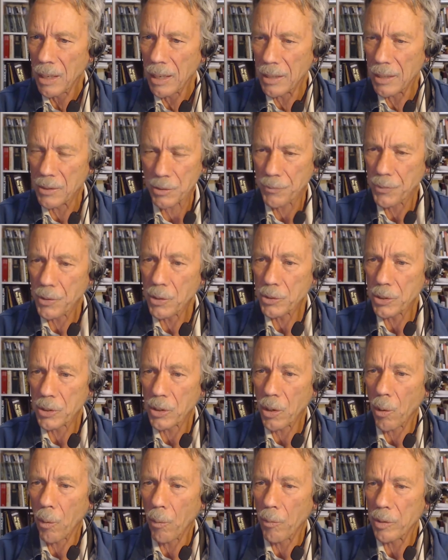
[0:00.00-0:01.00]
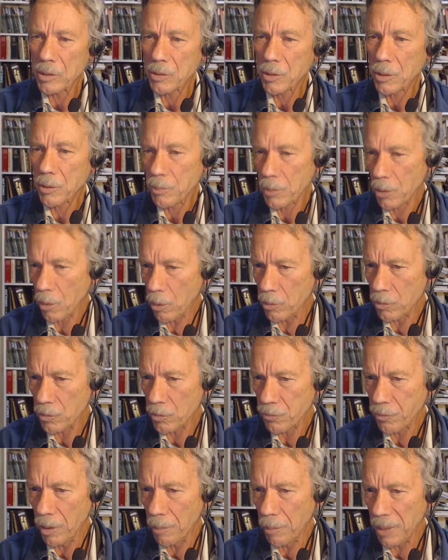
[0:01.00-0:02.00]
And diffusion always goes
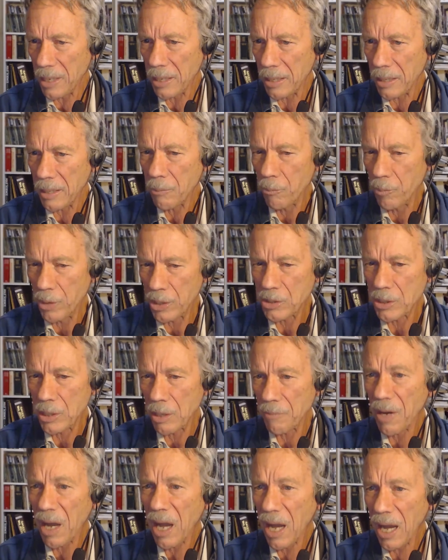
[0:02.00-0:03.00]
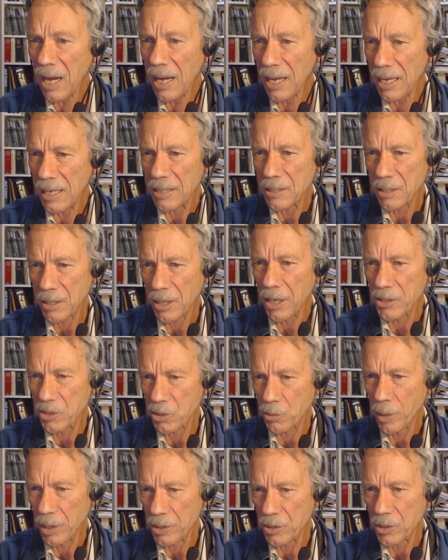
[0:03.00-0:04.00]
from a region of high
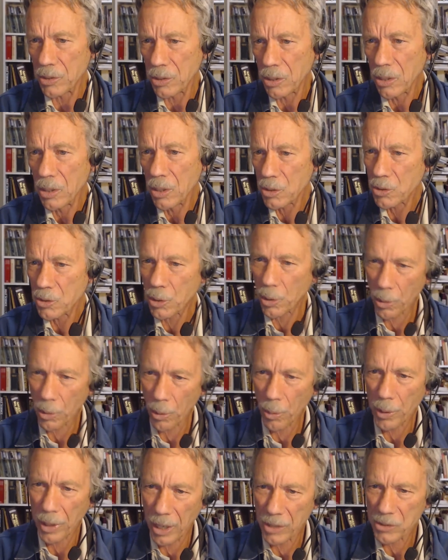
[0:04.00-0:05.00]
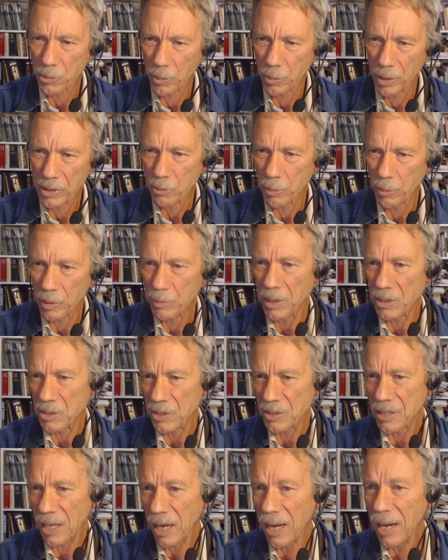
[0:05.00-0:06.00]
concentration to low concentration, which means
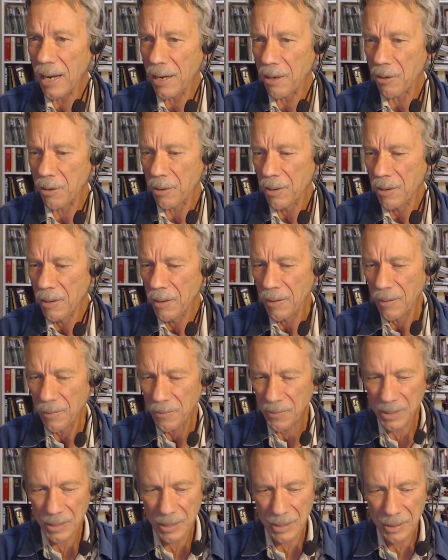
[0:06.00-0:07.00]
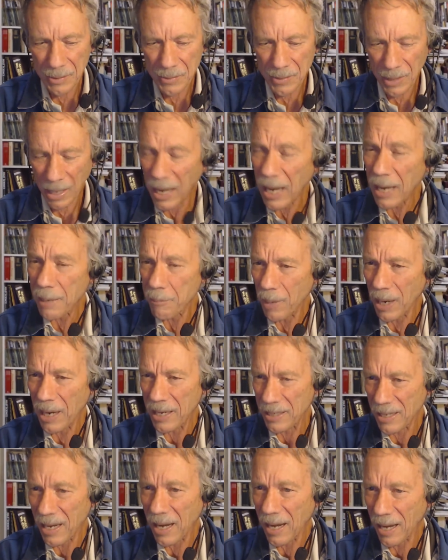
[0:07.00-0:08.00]
that the high
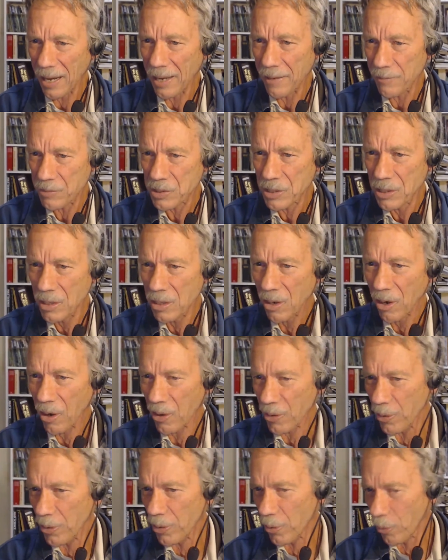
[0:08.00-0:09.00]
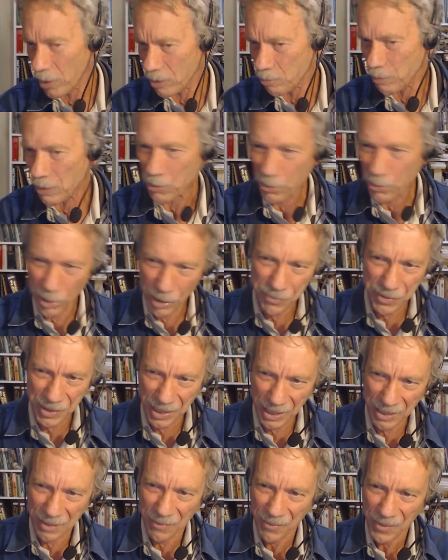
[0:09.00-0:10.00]
mite hives are going to always be
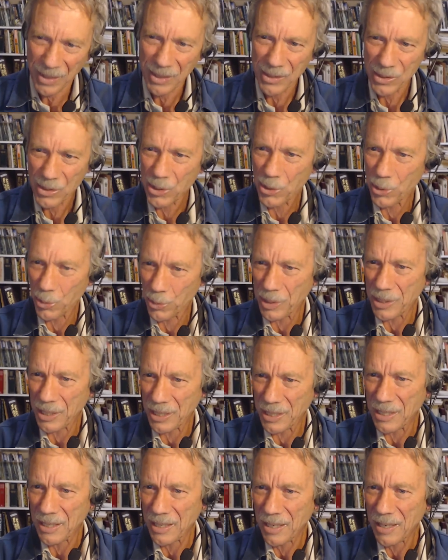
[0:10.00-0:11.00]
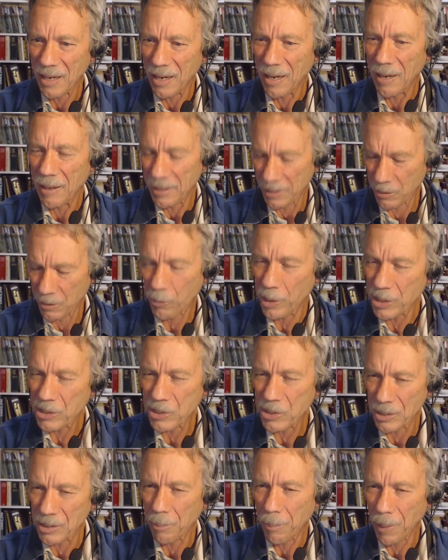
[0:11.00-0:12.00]
drifting to the
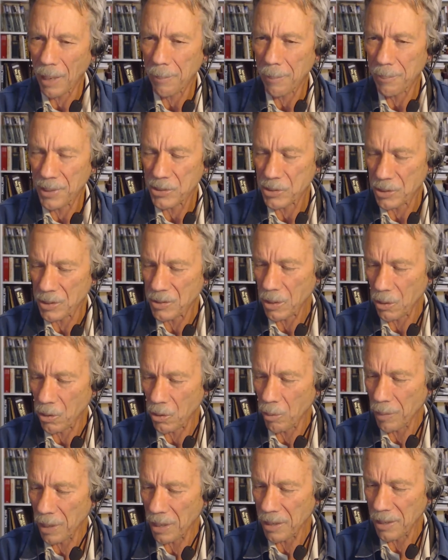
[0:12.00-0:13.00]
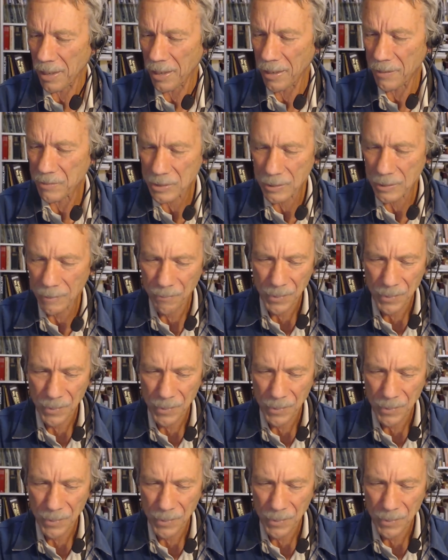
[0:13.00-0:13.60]
increasing the population in the low mite hives.